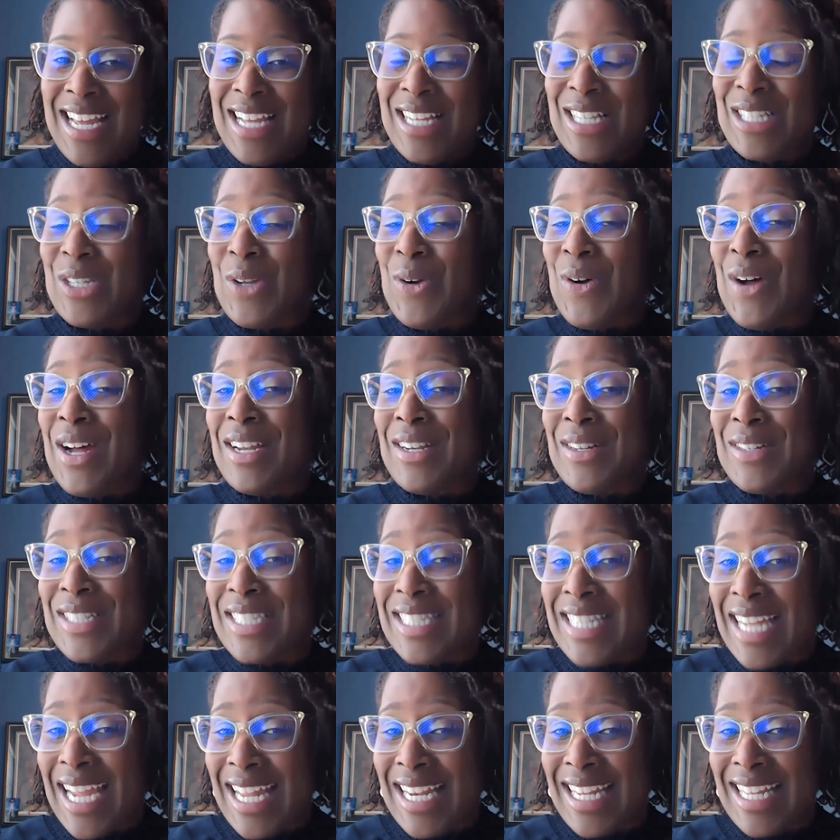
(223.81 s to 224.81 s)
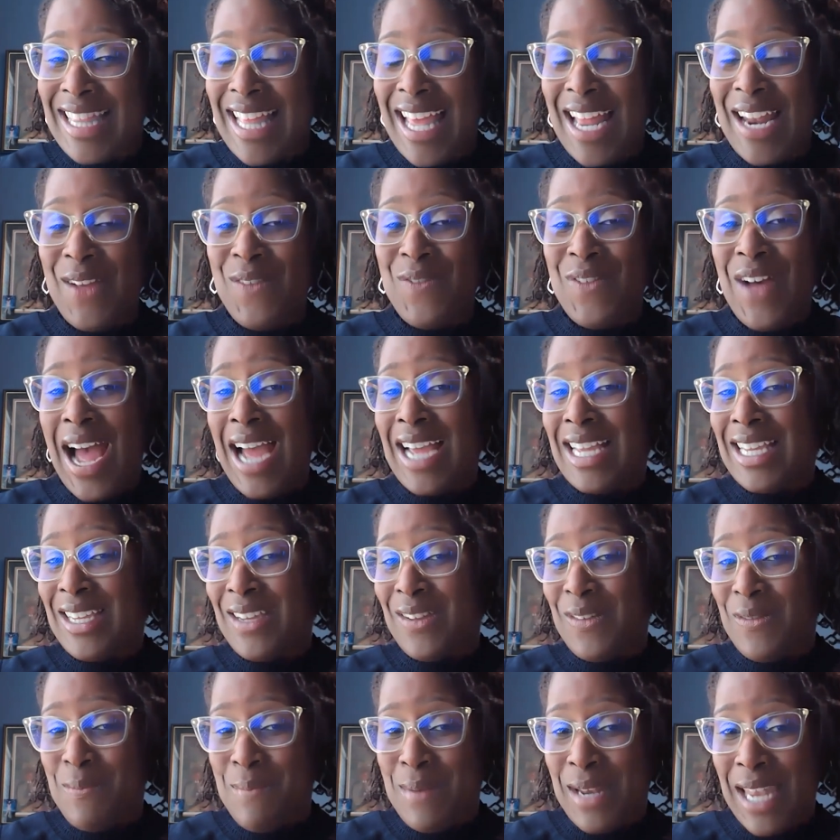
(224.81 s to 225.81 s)
And so understanding that if I
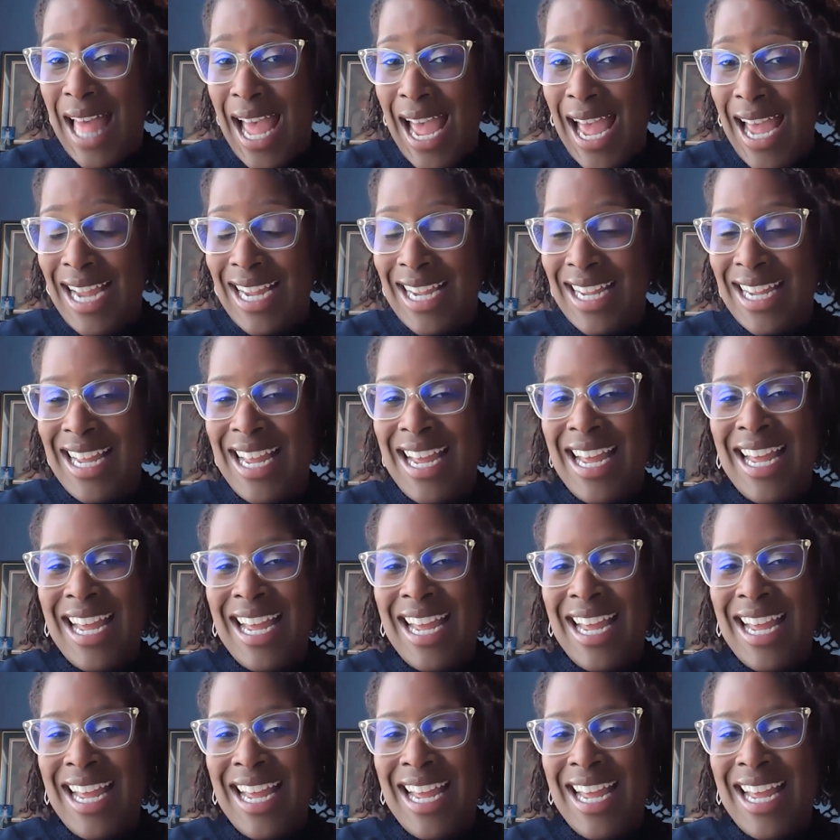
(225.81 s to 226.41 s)
give Black,